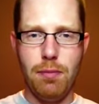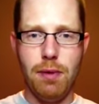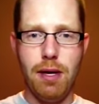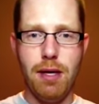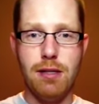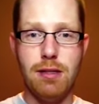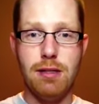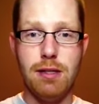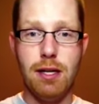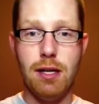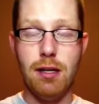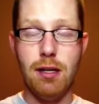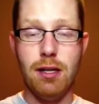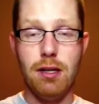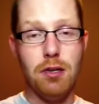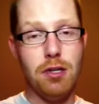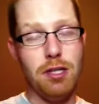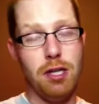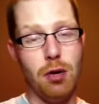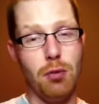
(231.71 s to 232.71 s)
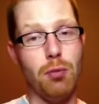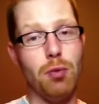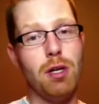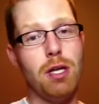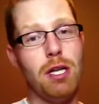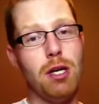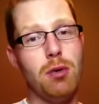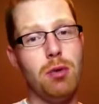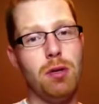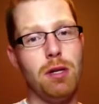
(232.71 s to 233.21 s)
because it'll either sound
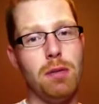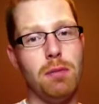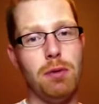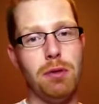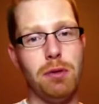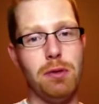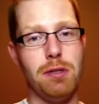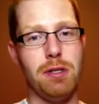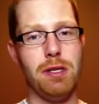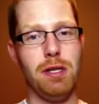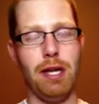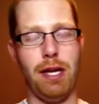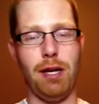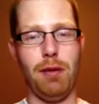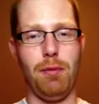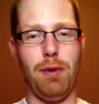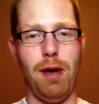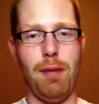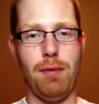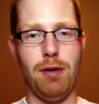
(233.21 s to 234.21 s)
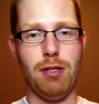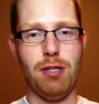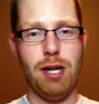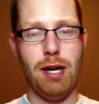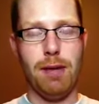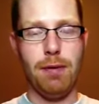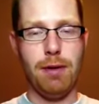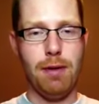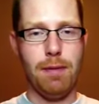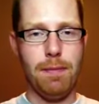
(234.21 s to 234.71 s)
really cool and bluesy, like a whammer
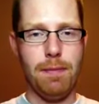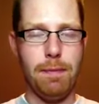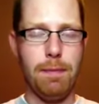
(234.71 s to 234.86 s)
jammer,